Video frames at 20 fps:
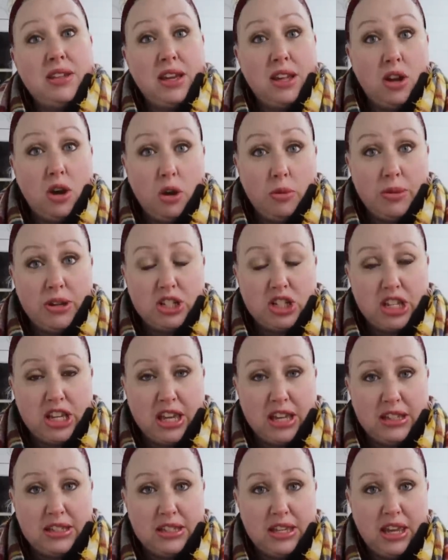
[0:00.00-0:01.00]
I got a whole bunch of
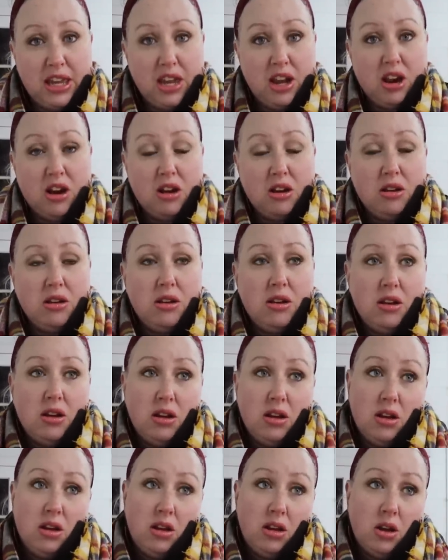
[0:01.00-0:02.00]
kids here,
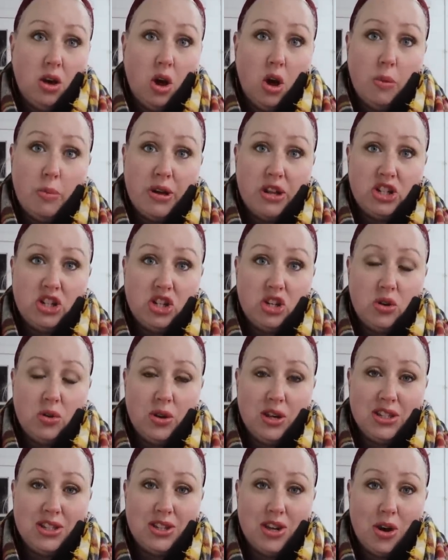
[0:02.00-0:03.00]
whole bunch of
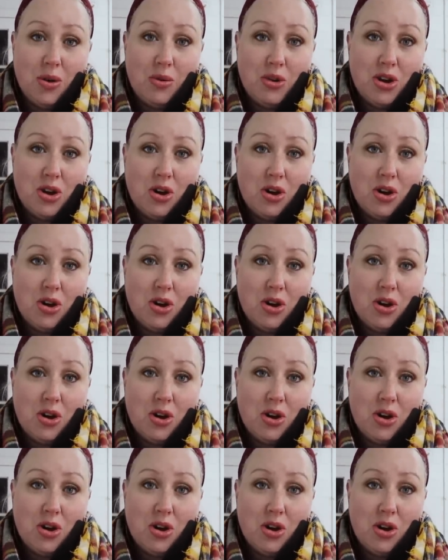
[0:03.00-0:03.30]
noise going